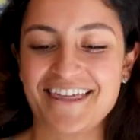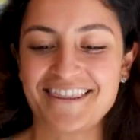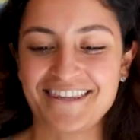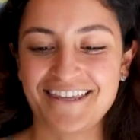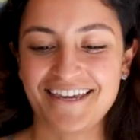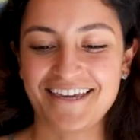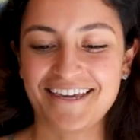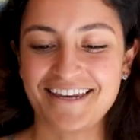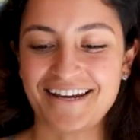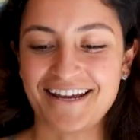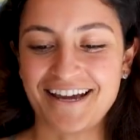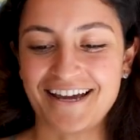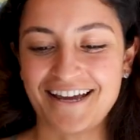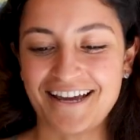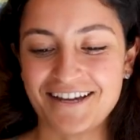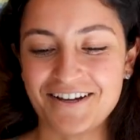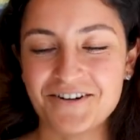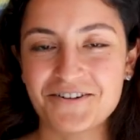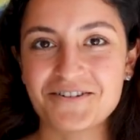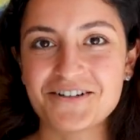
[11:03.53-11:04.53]
And then
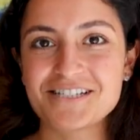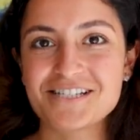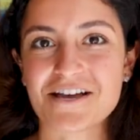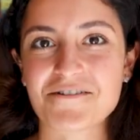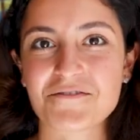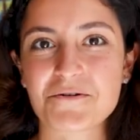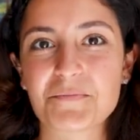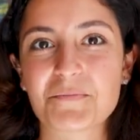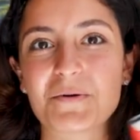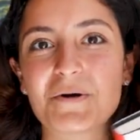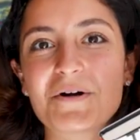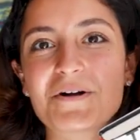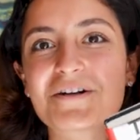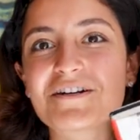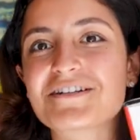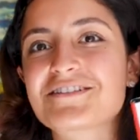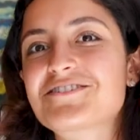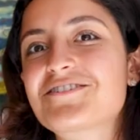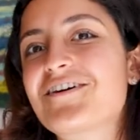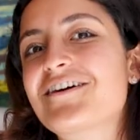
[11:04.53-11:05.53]
I always have a
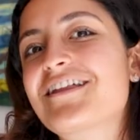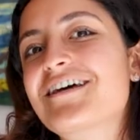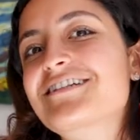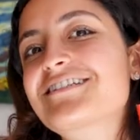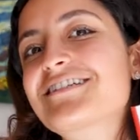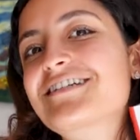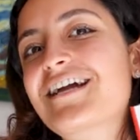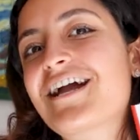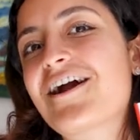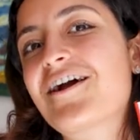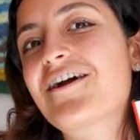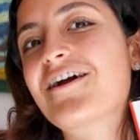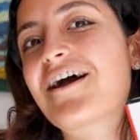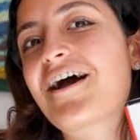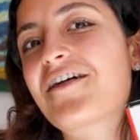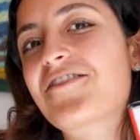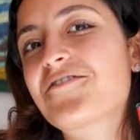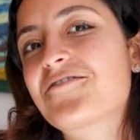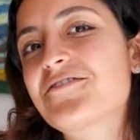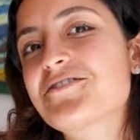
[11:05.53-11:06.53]
book, so I like to carry
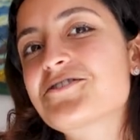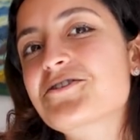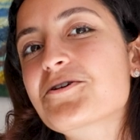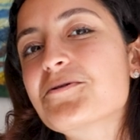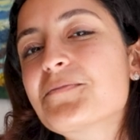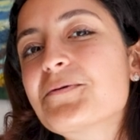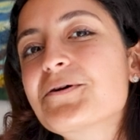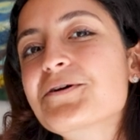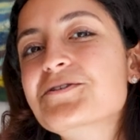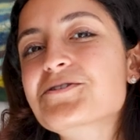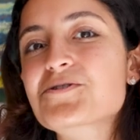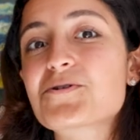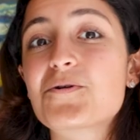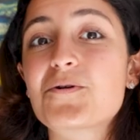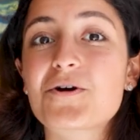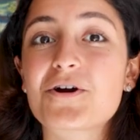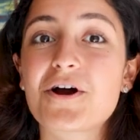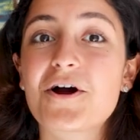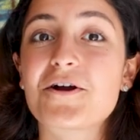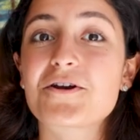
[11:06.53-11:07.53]
either physical books
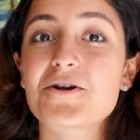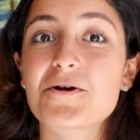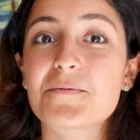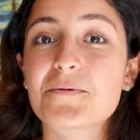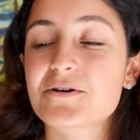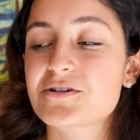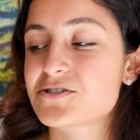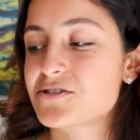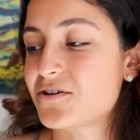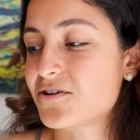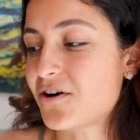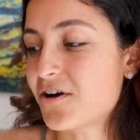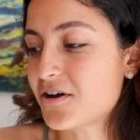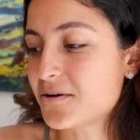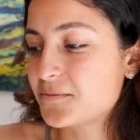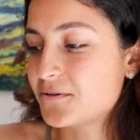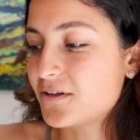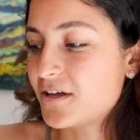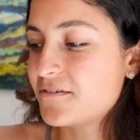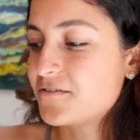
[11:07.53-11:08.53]
or audiobooks on
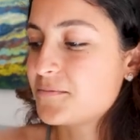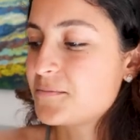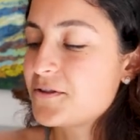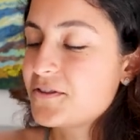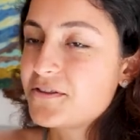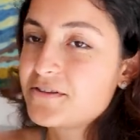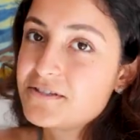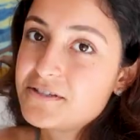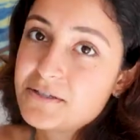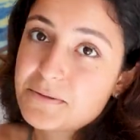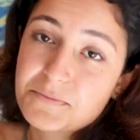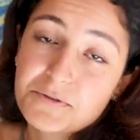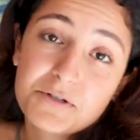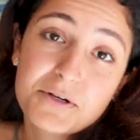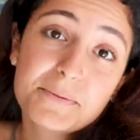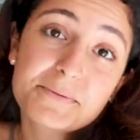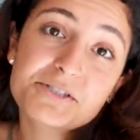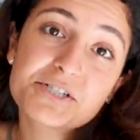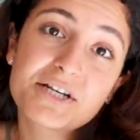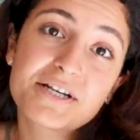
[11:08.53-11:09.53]
Audible. I have a monthly
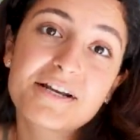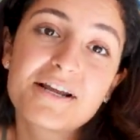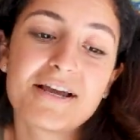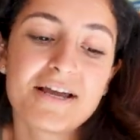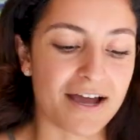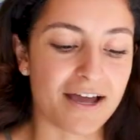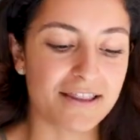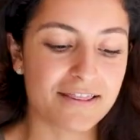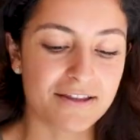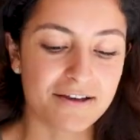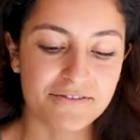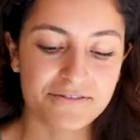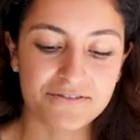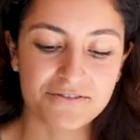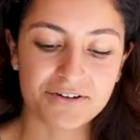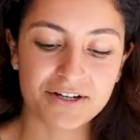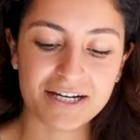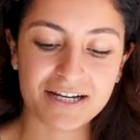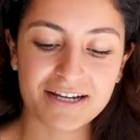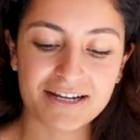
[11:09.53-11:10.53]
subscription. I
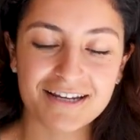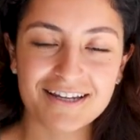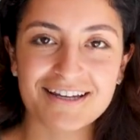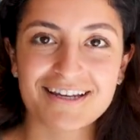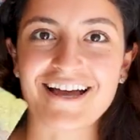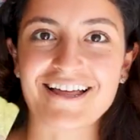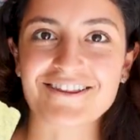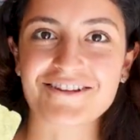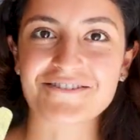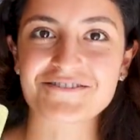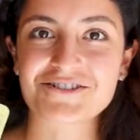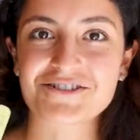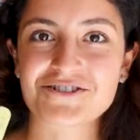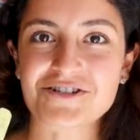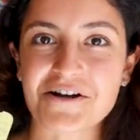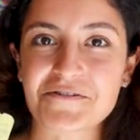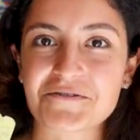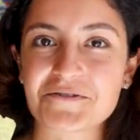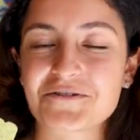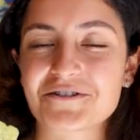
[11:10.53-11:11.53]
love reading. I love to
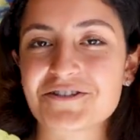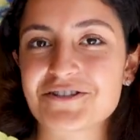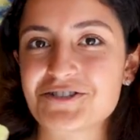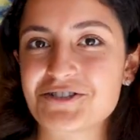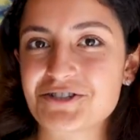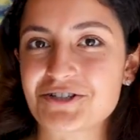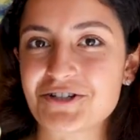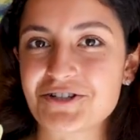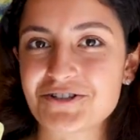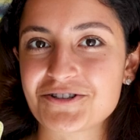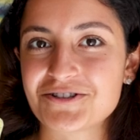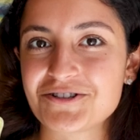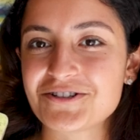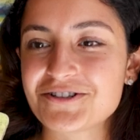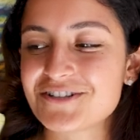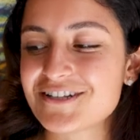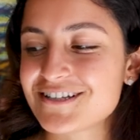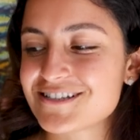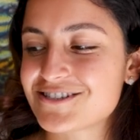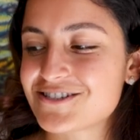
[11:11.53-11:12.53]
travel with a
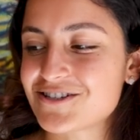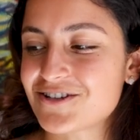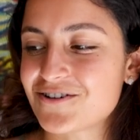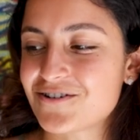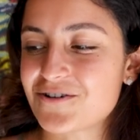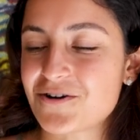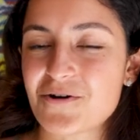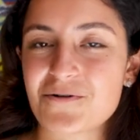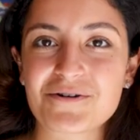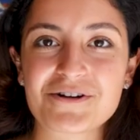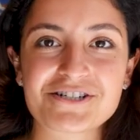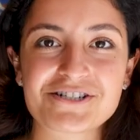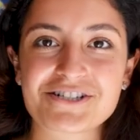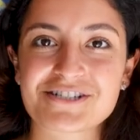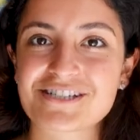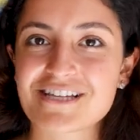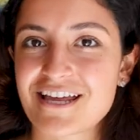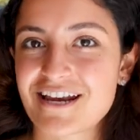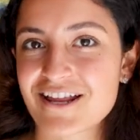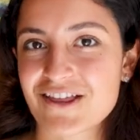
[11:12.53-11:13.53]
journal, and so always
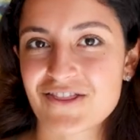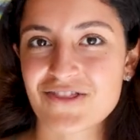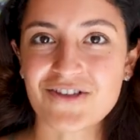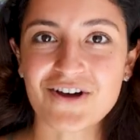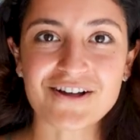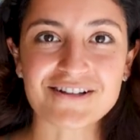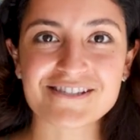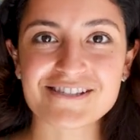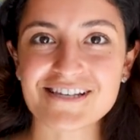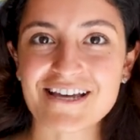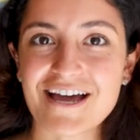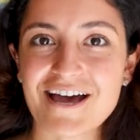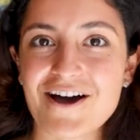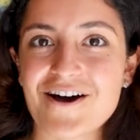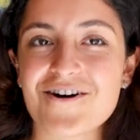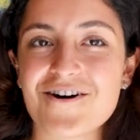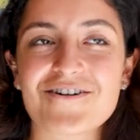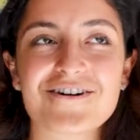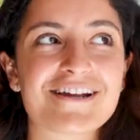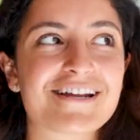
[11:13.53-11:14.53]
just getting thoughts
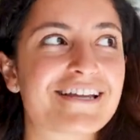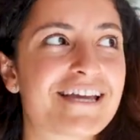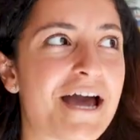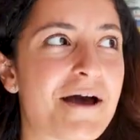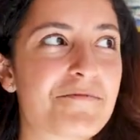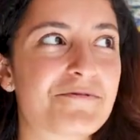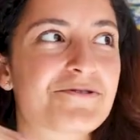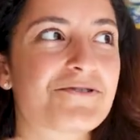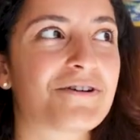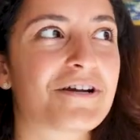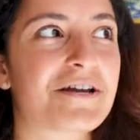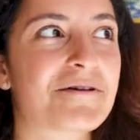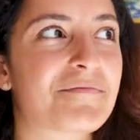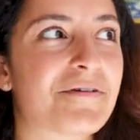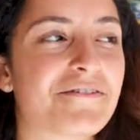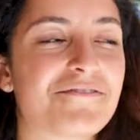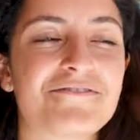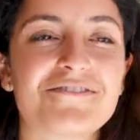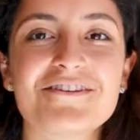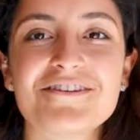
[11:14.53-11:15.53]
out and capturing
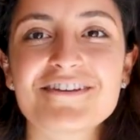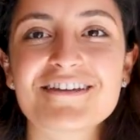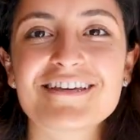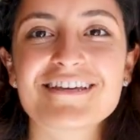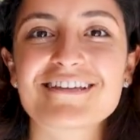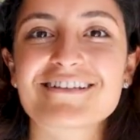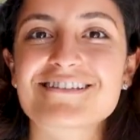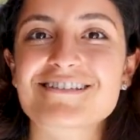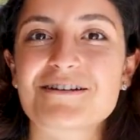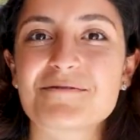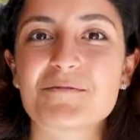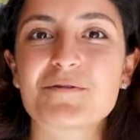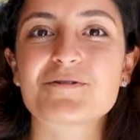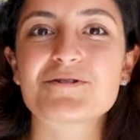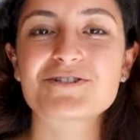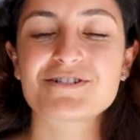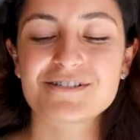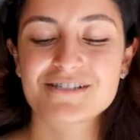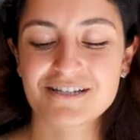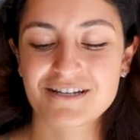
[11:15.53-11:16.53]
my feelings and
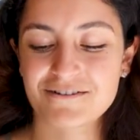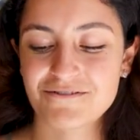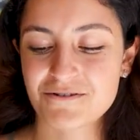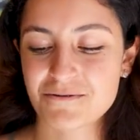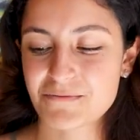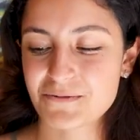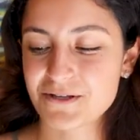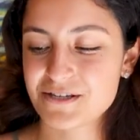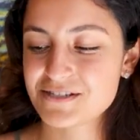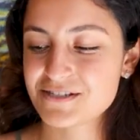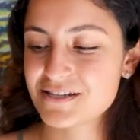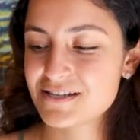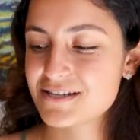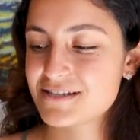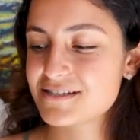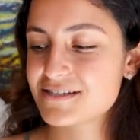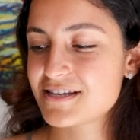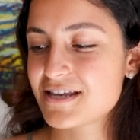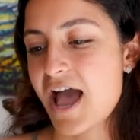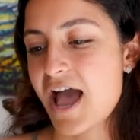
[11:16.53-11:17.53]
emotions in different places.